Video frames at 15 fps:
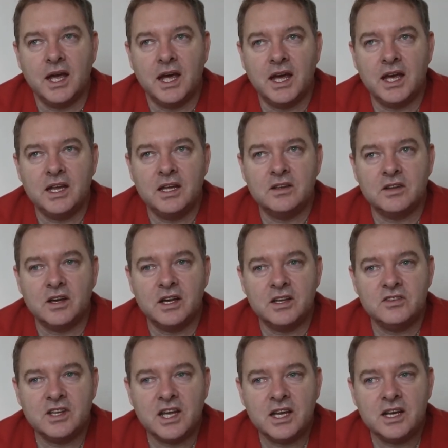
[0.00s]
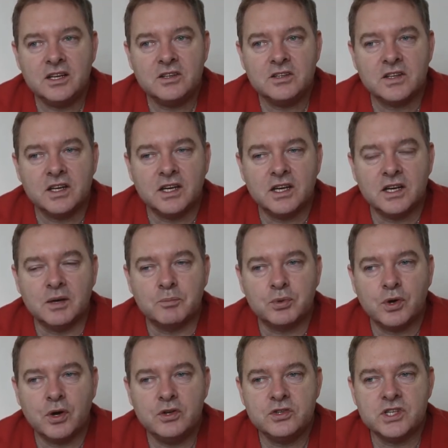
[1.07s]
and I started a
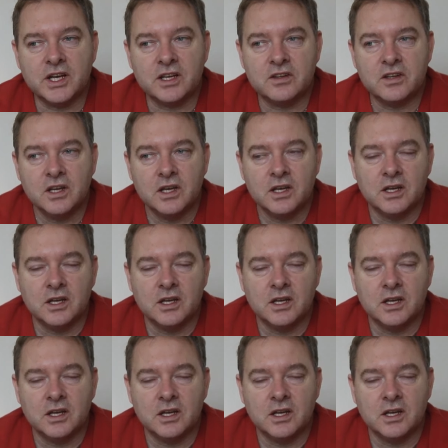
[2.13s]
project